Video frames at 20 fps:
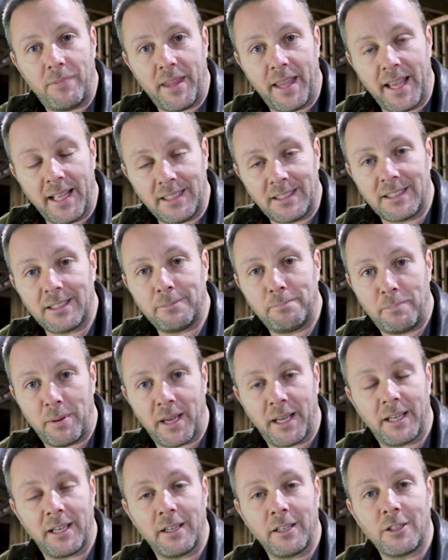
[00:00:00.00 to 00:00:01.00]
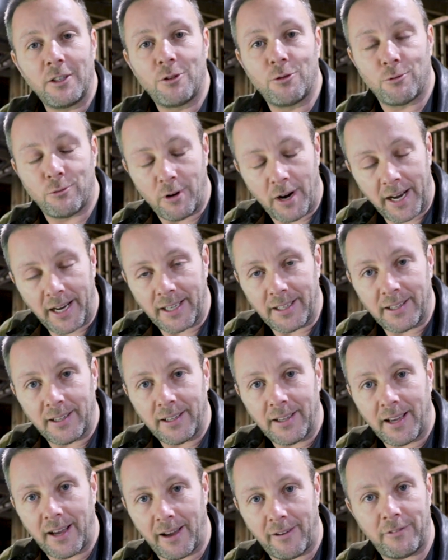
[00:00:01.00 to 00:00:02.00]
it's been great
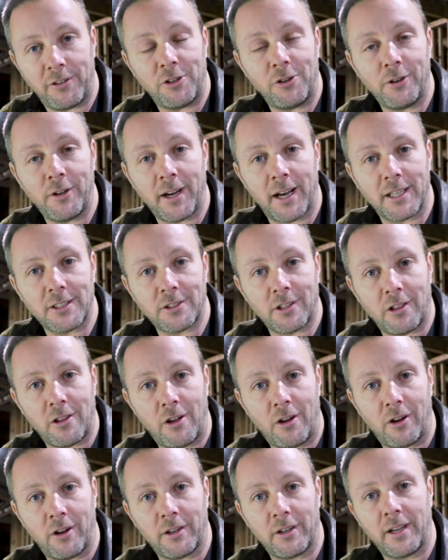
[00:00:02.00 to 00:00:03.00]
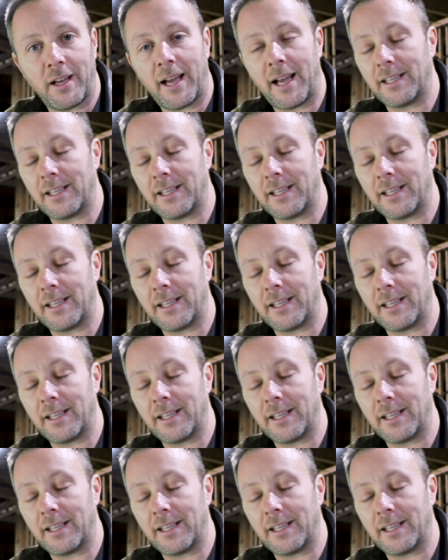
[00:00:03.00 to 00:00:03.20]
having you guys along